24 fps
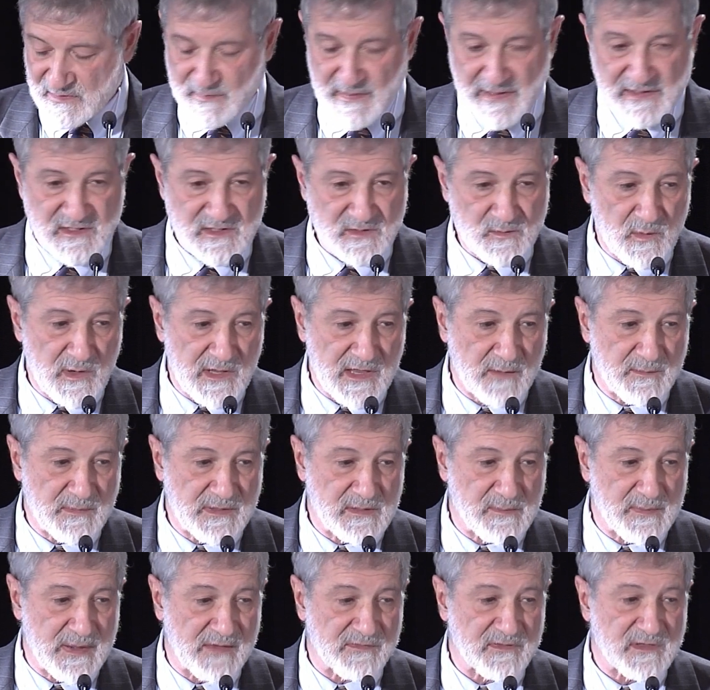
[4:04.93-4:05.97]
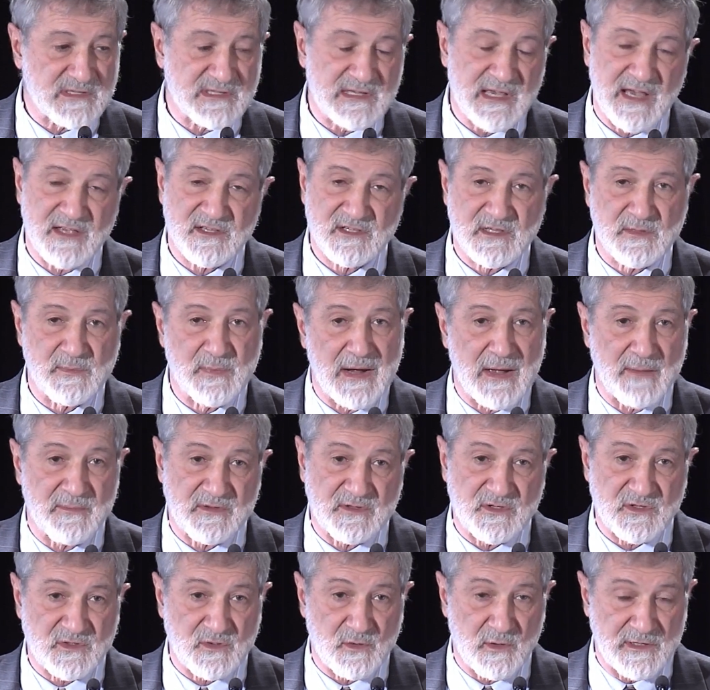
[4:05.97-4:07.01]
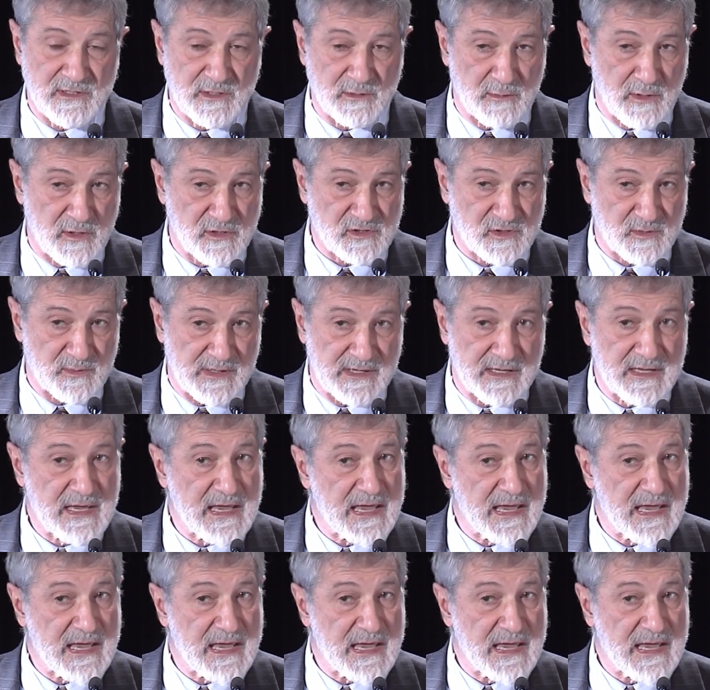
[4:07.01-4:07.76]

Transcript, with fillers: By small, I mean about the size of the bomb that destroyed Hiroshima.